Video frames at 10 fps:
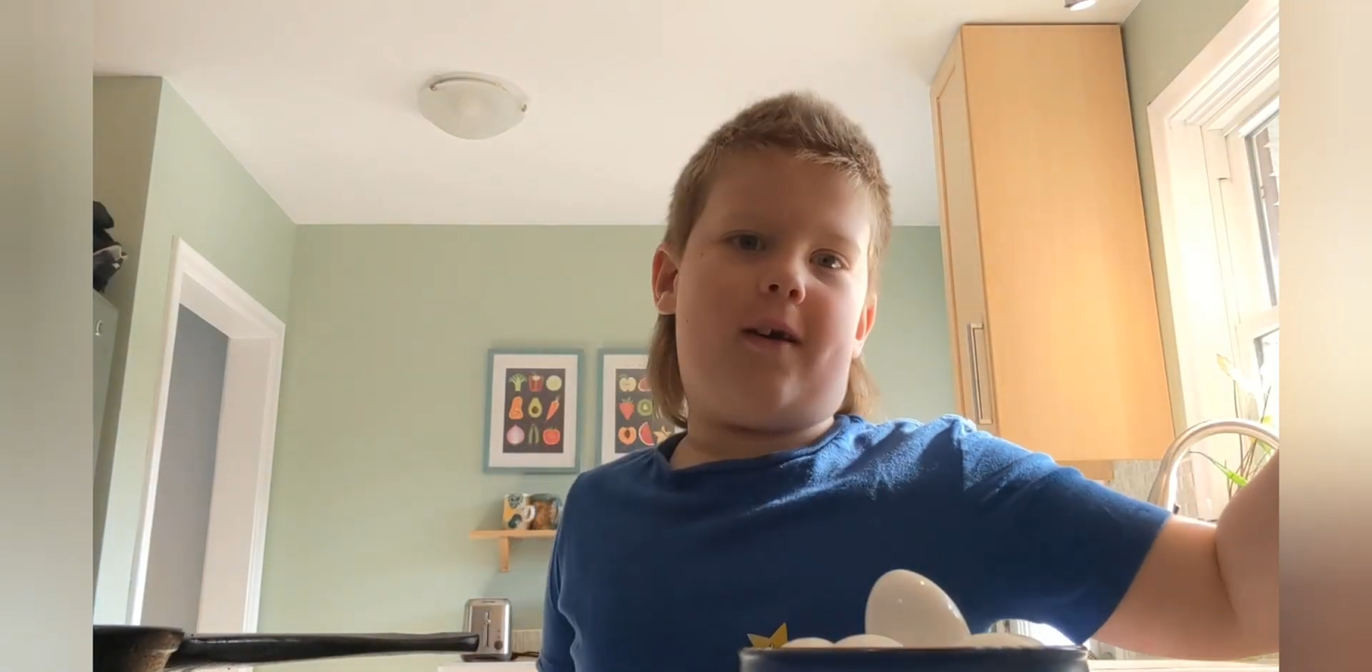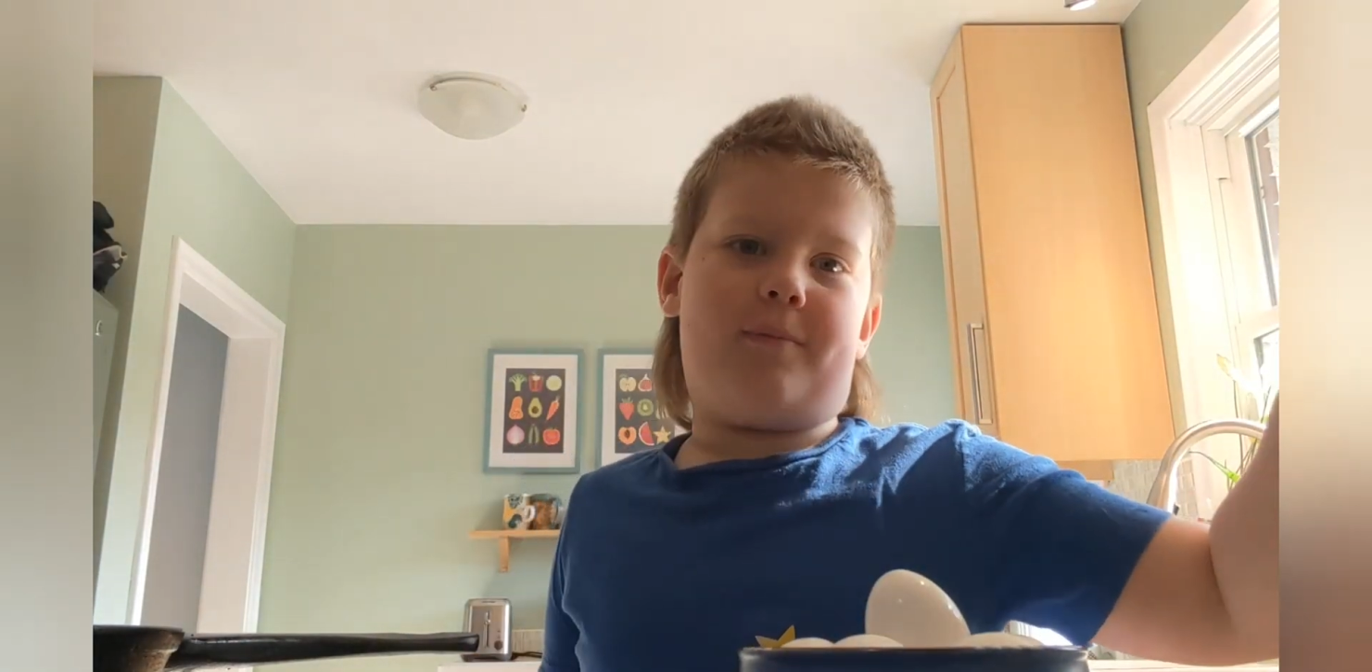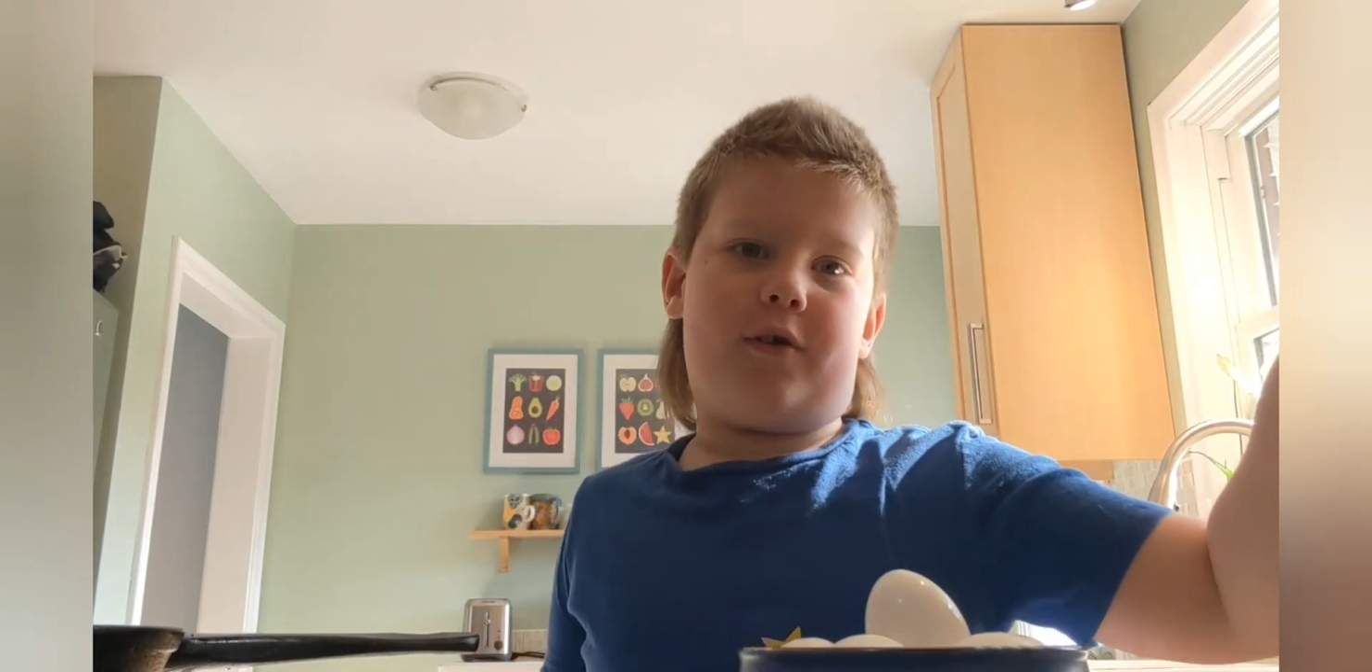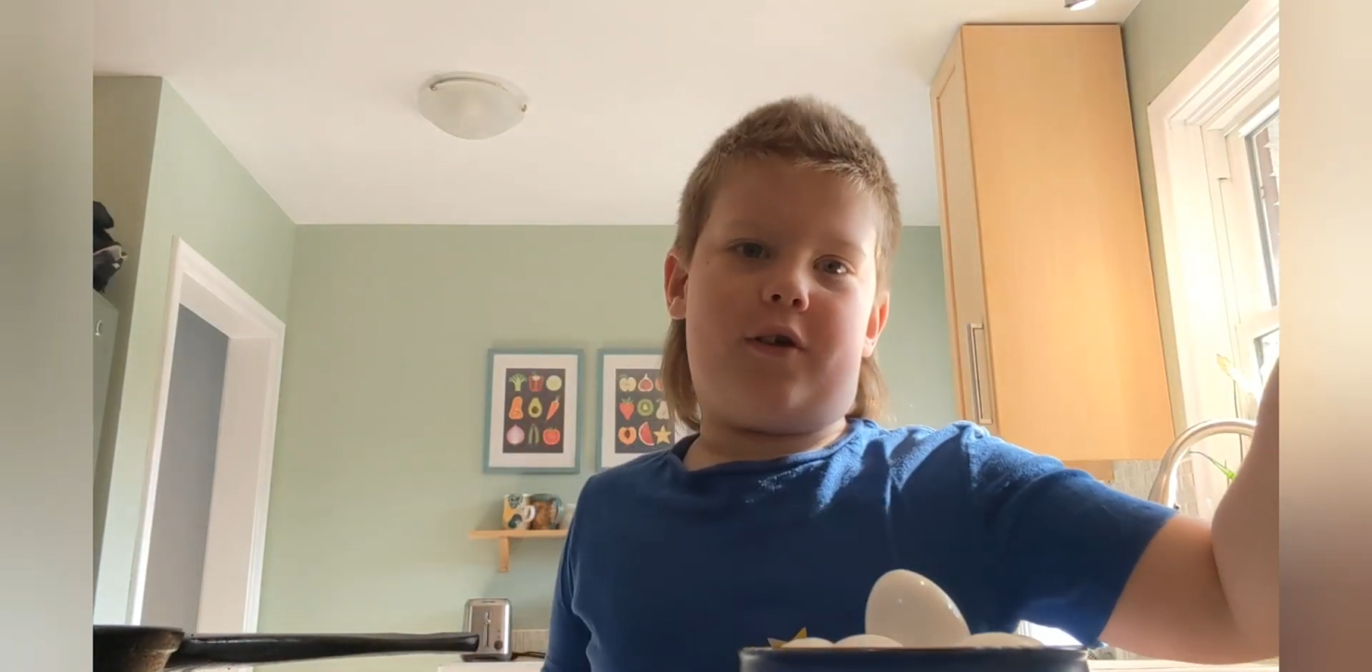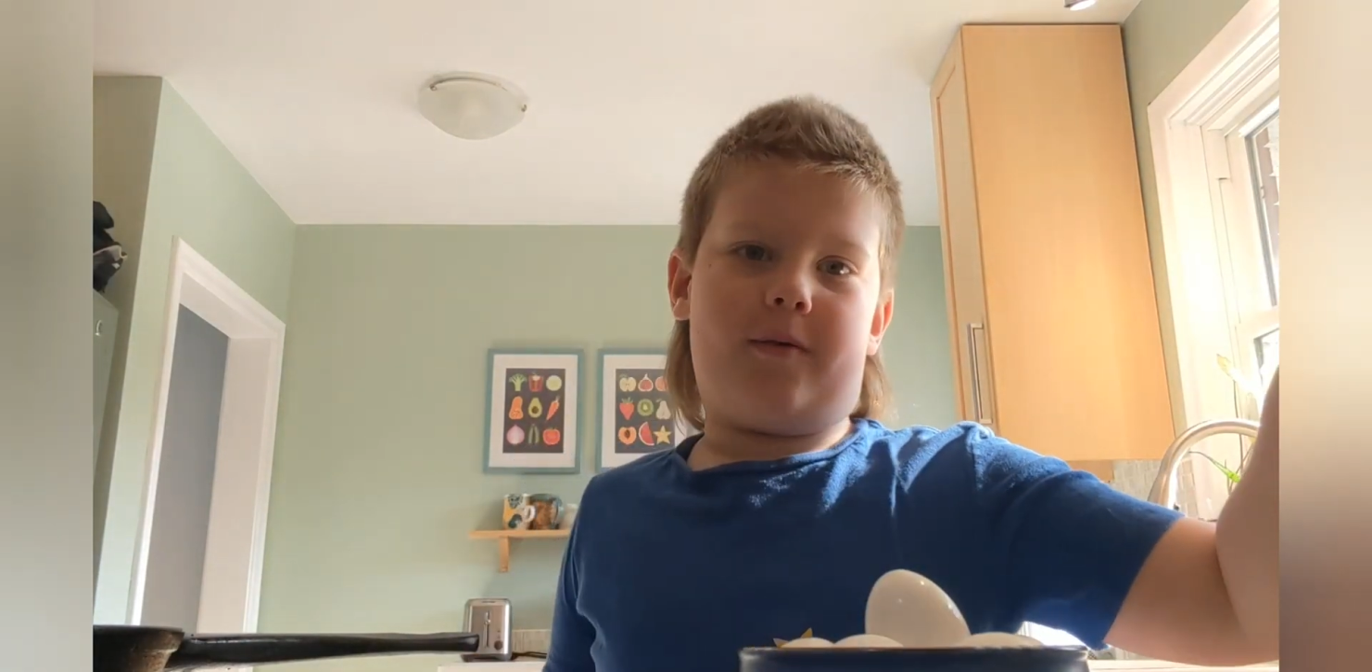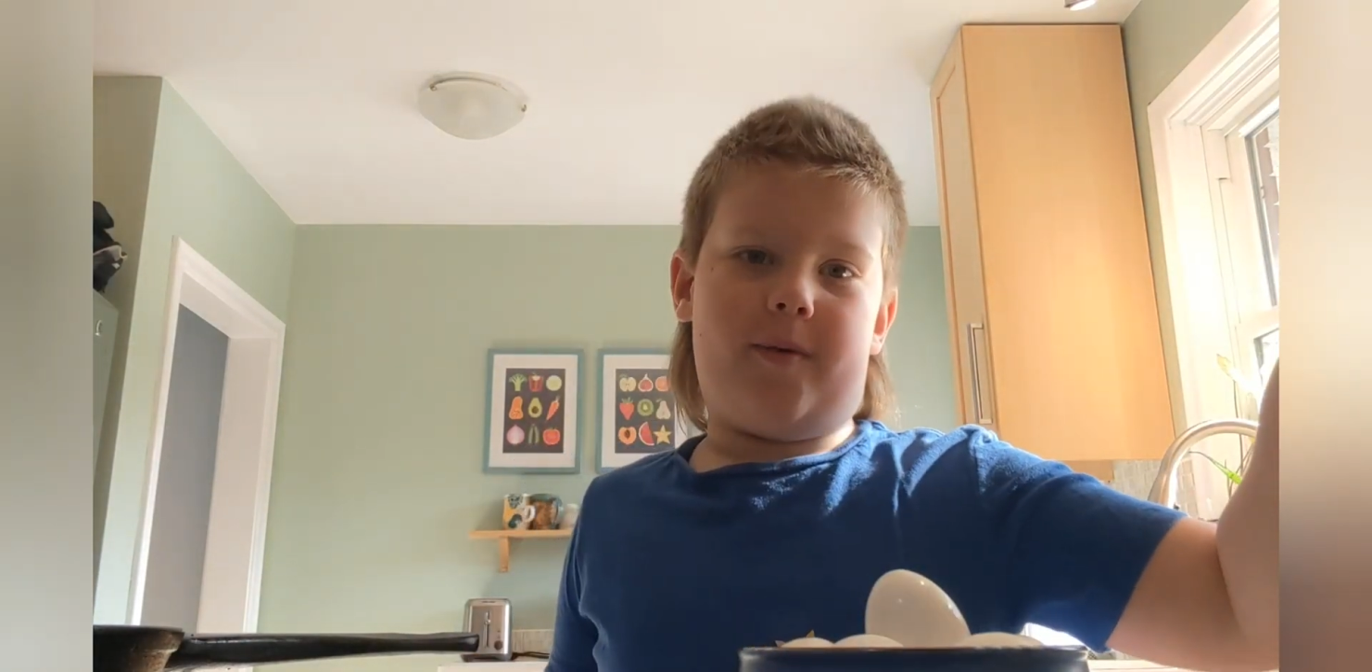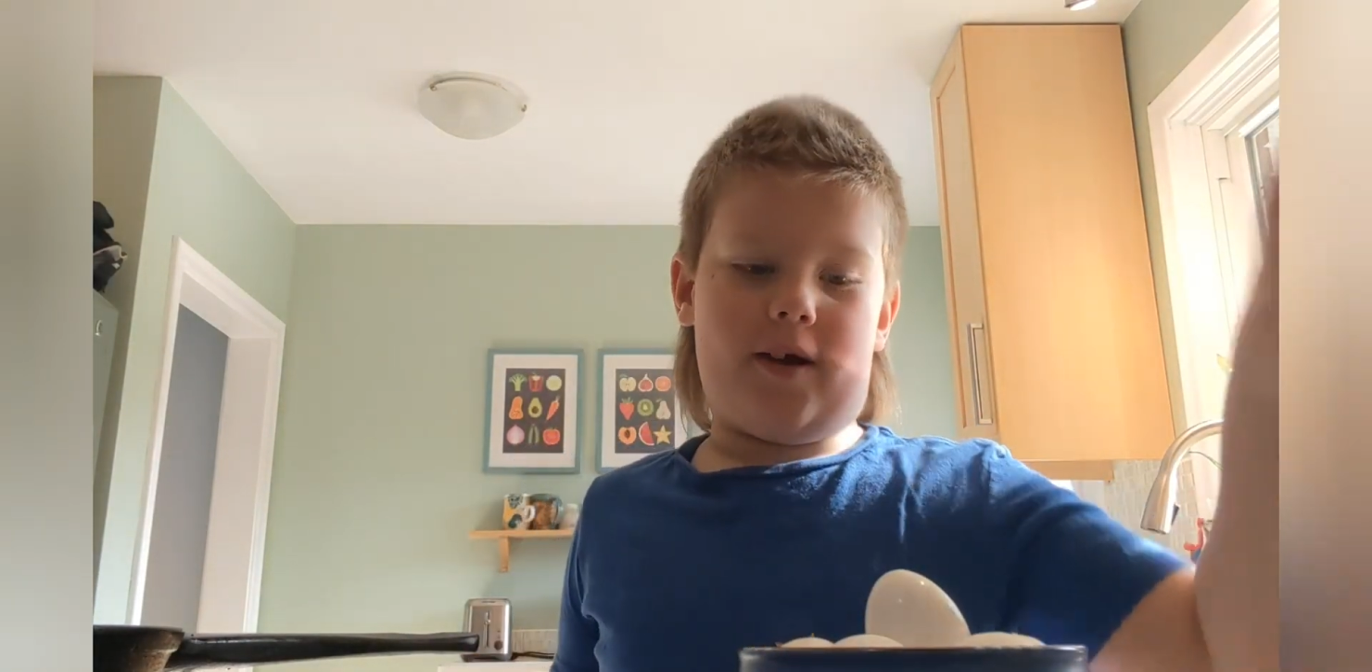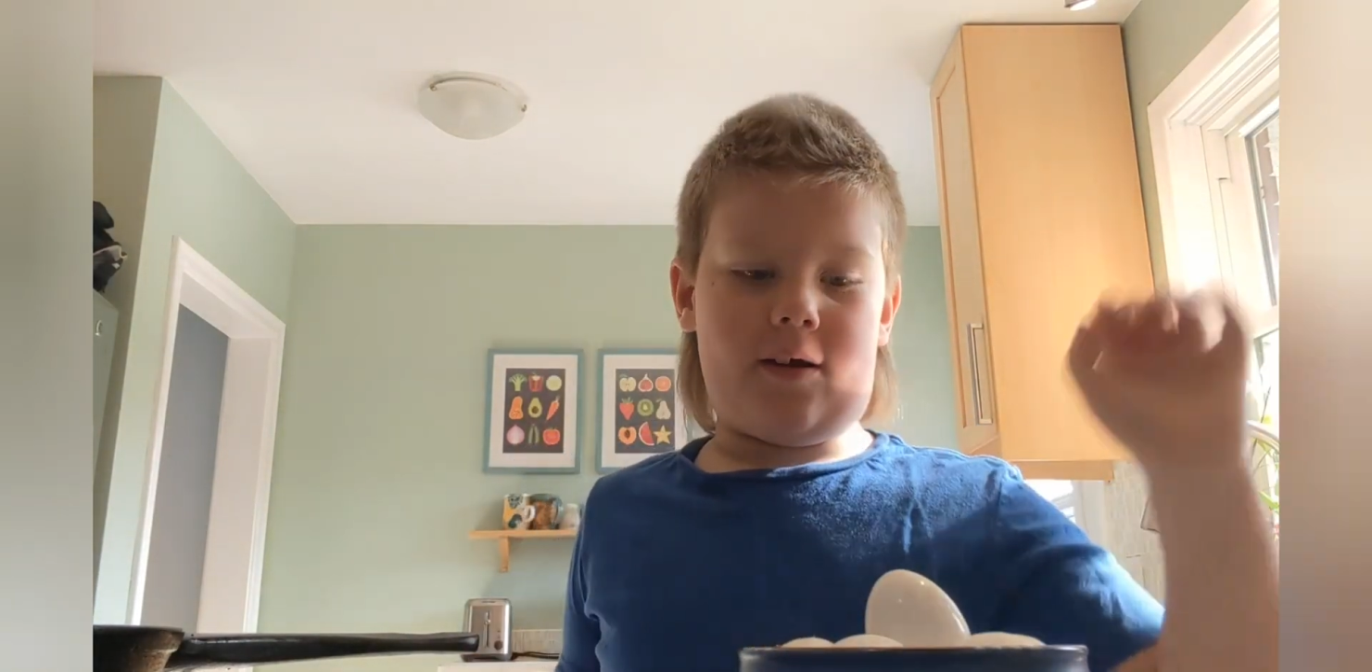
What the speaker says: very good.